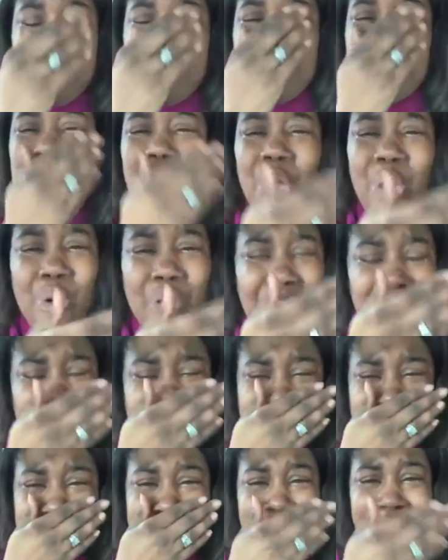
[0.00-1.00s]
I'm so
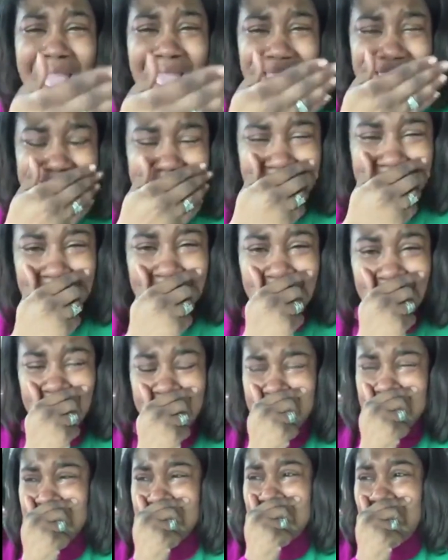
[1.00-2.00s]
upset.
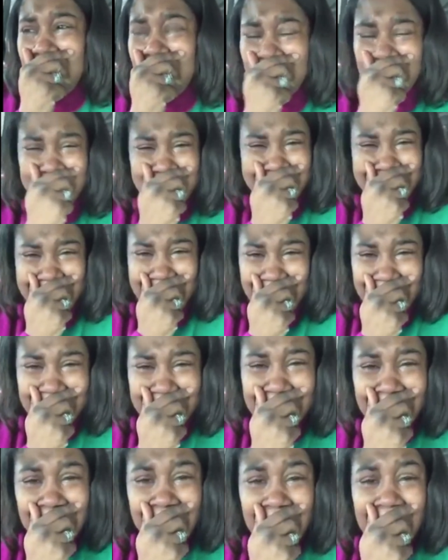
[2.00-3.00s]
I'm so upset.
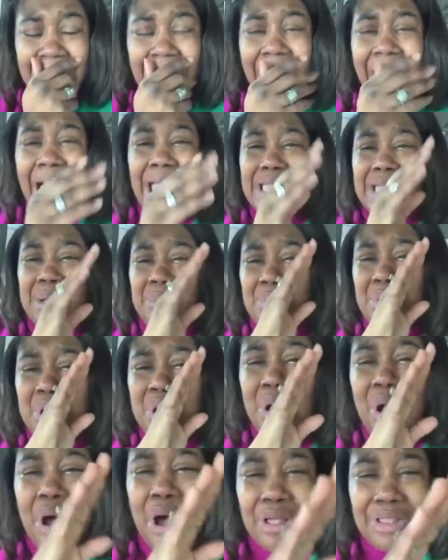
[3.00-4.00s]
I am
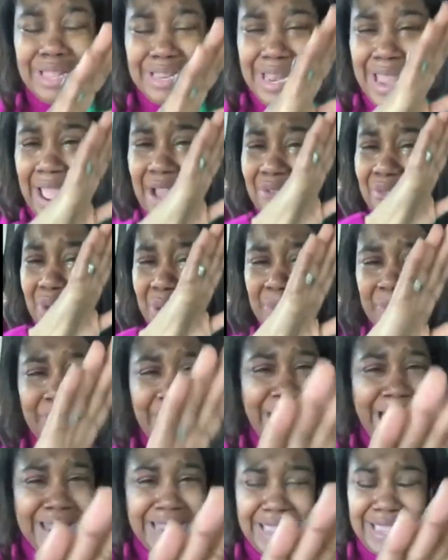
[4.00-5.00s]
calling
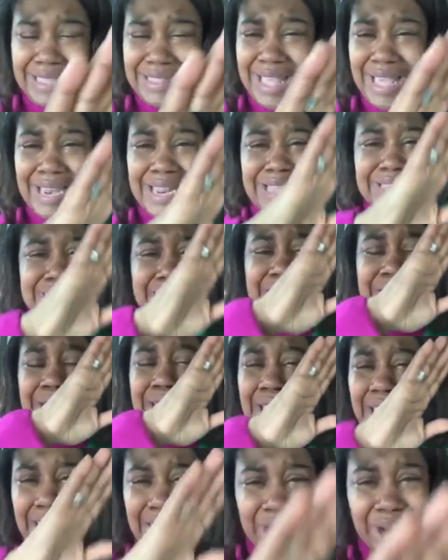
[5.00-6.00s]
everybody that is a
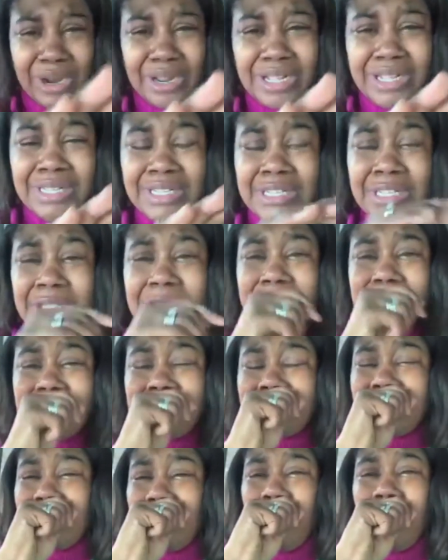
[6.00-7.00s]
leader
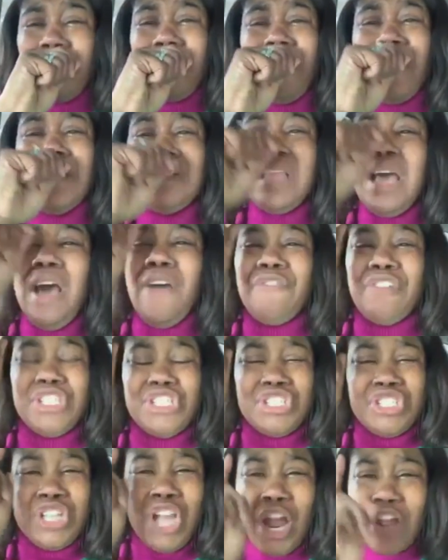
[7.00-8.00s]
of
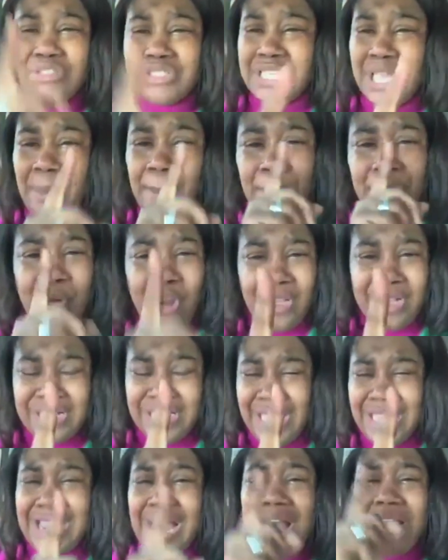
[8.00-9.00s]
a church in
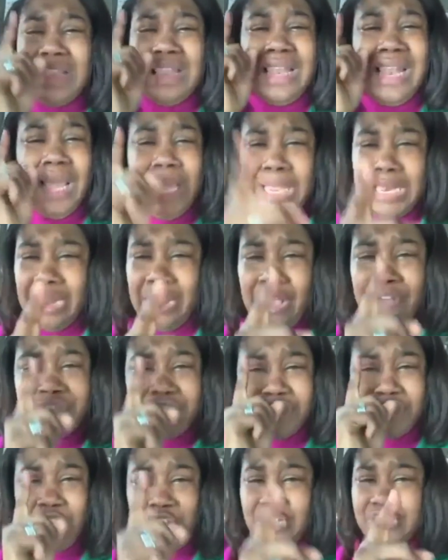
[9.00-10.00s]
Brooklyn, a leader
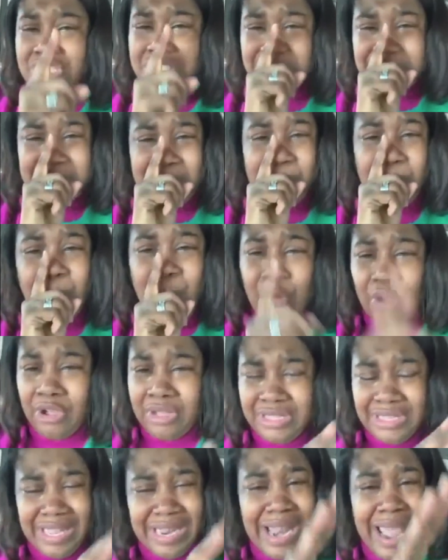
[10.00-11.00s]
of churches in
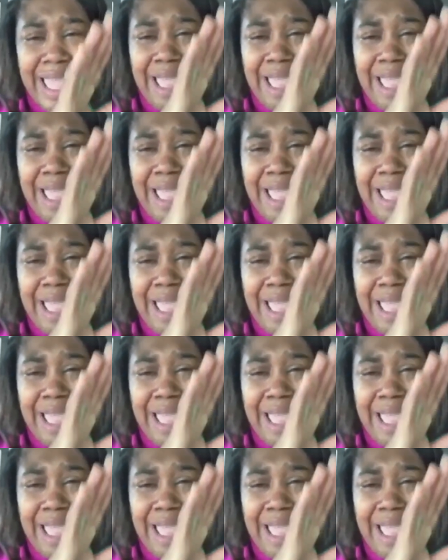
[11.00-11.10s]
Brooklyn.